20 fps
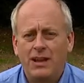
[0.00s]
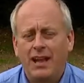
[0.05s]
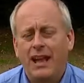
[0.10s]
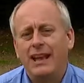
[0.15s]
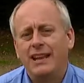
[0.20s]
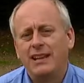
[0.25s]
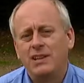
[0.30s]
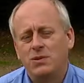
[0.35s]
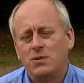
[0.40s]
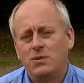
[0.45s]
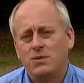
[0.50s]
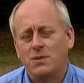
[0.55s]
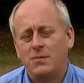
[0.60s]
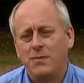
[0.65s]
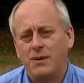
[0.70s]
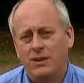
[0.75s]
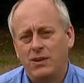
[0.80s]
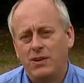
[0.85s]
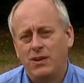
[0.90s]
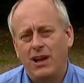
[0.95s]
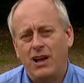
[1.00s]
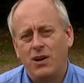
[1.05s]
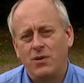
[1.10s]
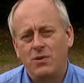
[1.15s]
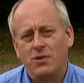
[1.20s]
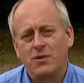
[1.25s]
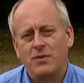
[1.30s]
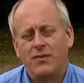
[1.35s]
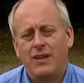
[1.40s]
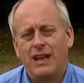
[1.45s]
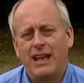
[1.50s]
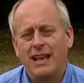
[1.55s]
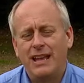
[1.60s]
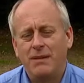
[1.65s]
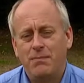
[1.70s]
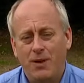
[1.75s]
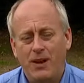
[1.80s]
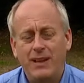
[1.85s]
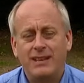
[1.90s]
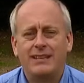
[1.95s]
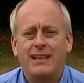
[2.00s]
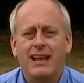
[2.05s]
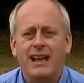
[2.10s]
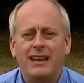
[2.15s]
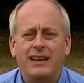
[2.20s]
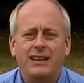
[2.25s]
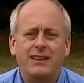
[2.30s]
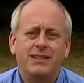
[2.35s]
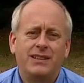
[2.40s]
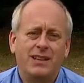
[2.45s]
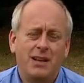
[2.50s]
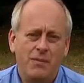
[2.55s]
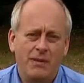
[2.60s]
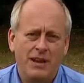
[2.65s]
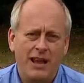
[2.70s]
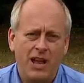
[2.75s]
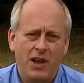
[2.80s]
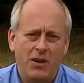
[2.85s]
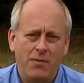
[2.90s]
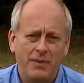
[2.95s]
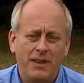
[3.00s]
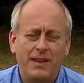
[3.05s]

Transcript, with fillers: and he's also got hold of a bystander to come and help.